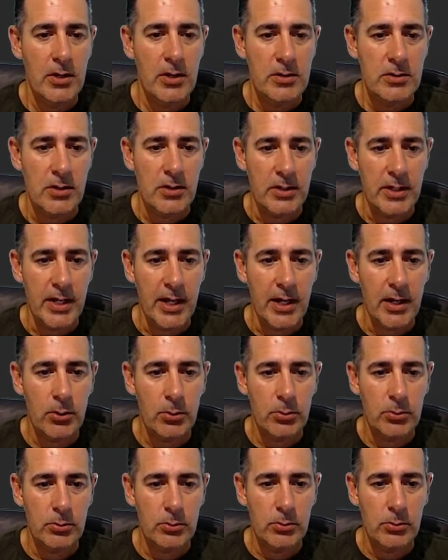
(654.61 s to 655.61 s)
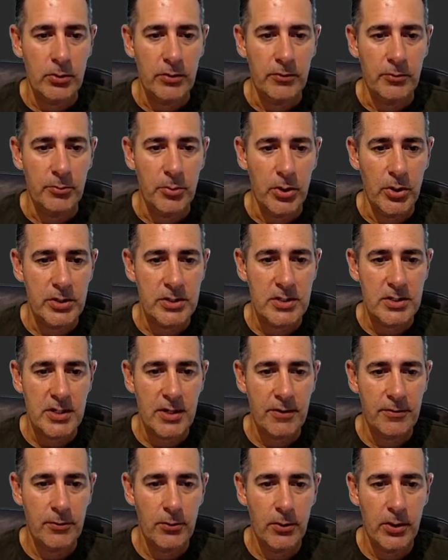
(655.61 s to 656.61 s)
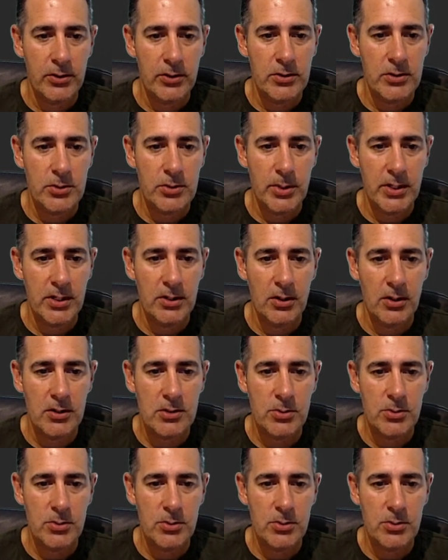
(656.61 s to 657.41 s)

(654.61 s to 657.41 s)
So now we've purchased our $420